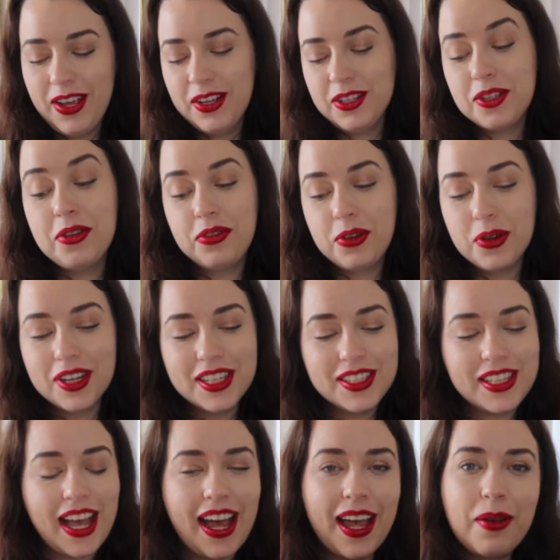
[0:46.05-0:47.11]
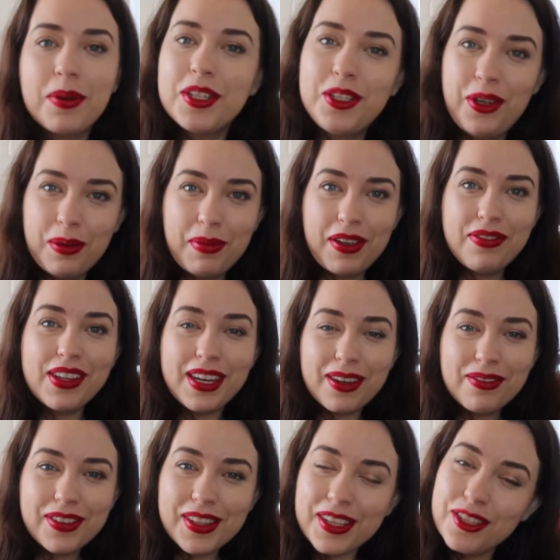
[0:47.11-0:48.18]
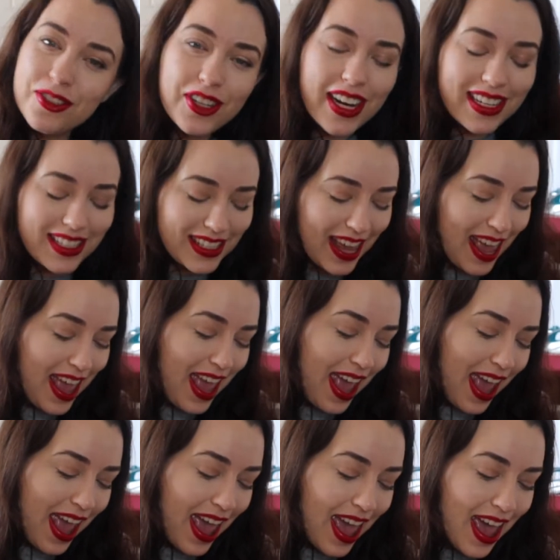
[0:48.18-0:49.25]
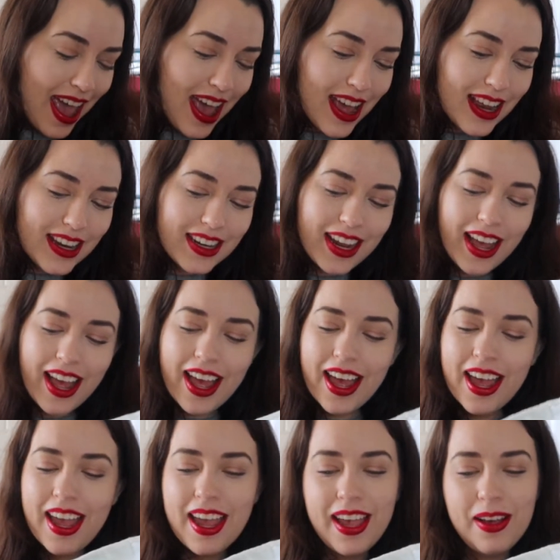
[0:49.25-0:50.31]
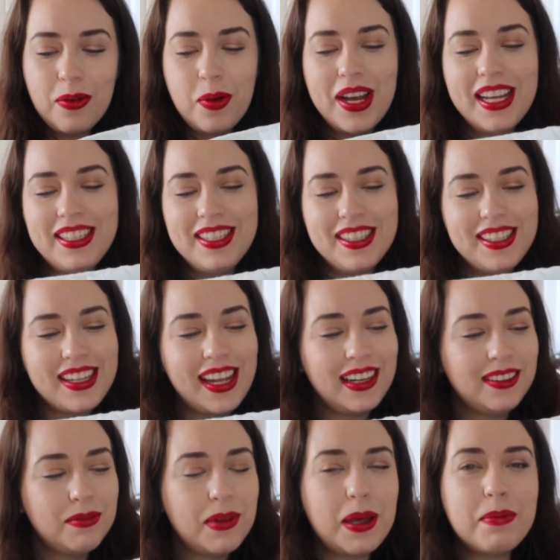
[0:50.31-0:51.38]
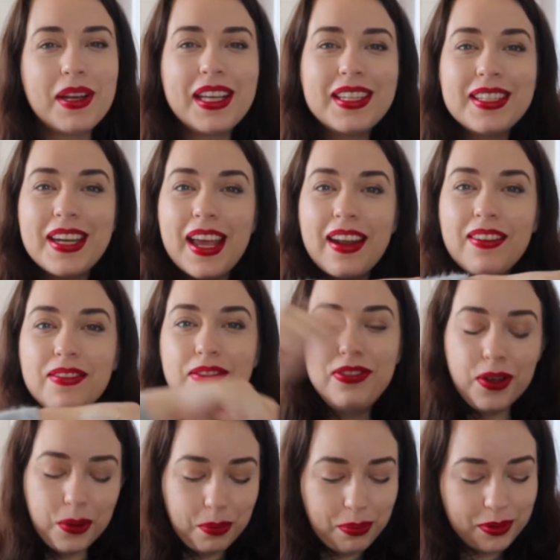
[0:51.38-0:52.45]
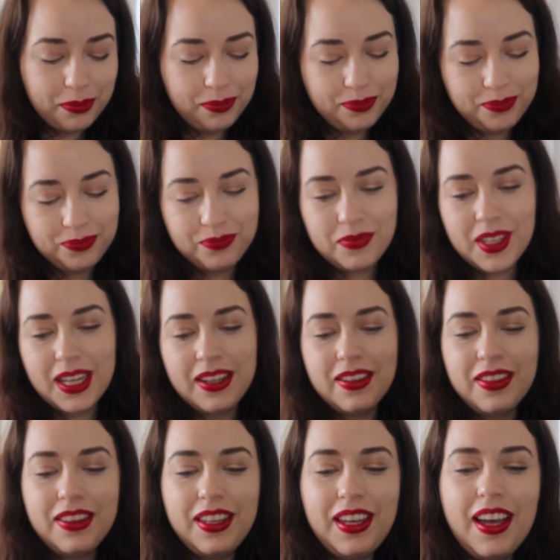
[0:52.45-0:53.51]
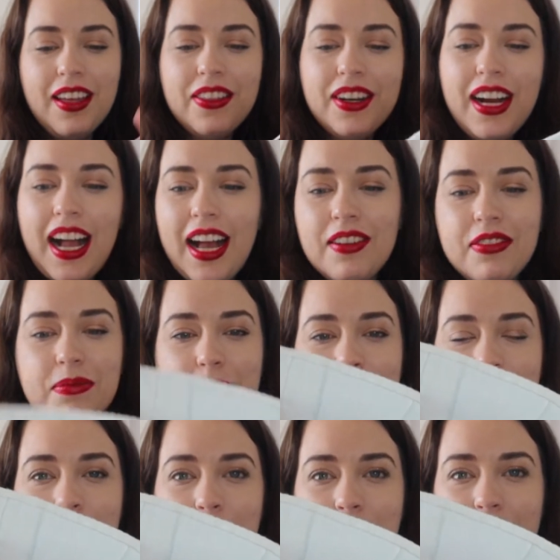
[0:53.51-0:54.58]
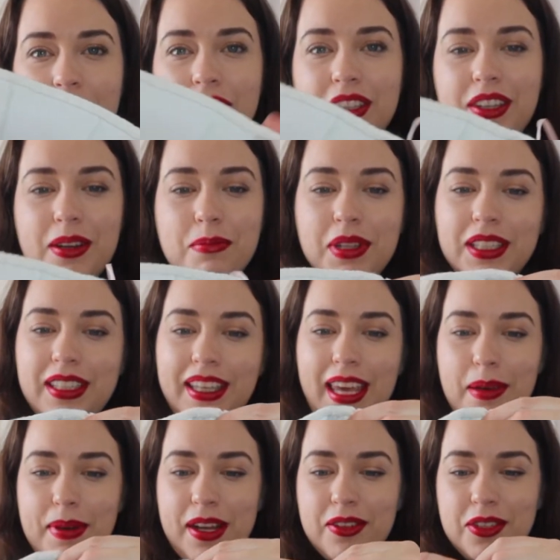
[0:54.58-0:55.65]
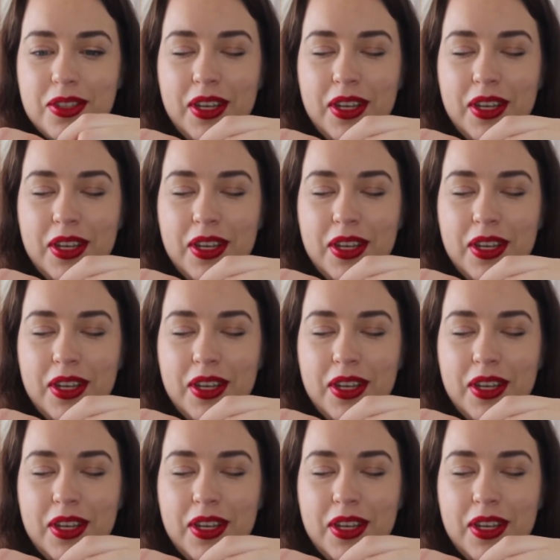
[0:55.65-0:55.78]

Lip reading: So of course I was doing my fitting for this dress and I went to tighten my bust in. Whoop! The other half of my cord completely came out.